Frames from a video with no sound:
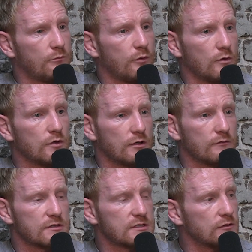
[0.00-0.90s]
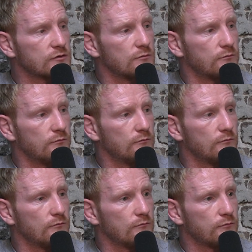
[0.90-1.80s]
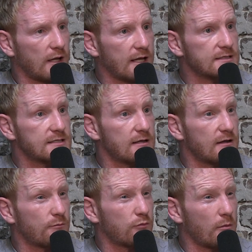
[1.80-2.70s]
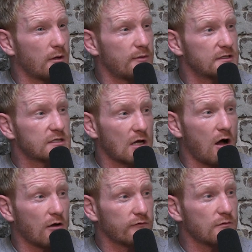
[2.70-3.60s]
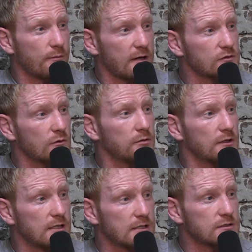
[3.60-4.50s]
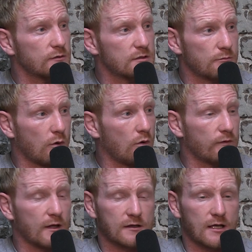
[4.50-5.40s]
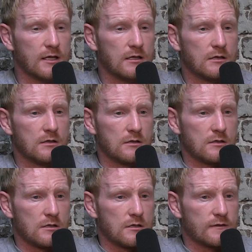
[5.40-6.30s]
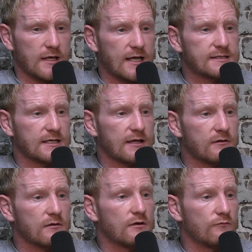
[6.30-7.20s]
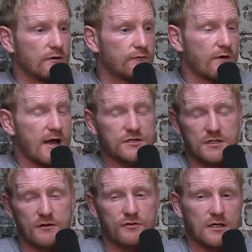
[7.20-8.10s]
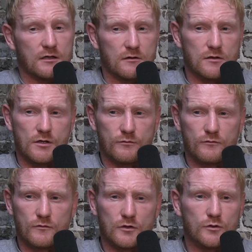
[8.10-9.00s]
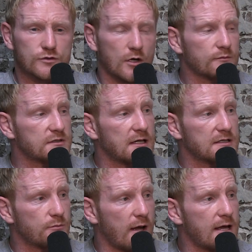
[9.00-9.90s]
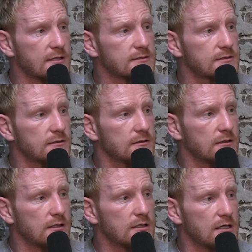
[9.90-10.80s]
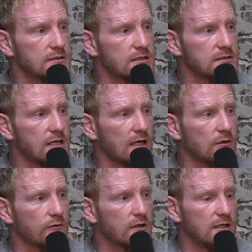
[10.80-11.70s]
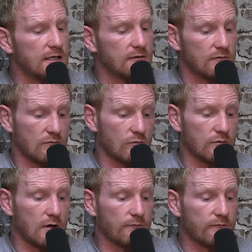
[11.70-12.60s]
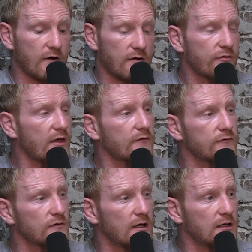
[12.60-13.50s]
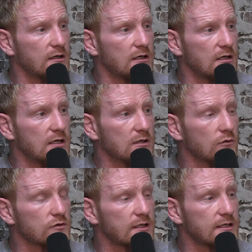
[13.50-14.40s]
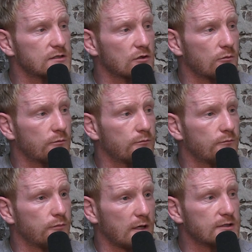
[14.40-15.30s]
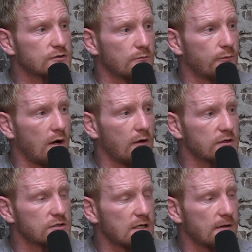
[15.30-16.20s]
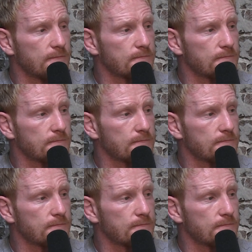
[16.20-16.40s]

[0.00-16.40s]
but you know, there's still some players there that are probably a bit scarred from the past couple of years. So it's important that they get together, they refresh. And I think, you know, Luke Thompson at his best is exactly what they need, and I'm very thankful that it looks like he's going to play some part this year.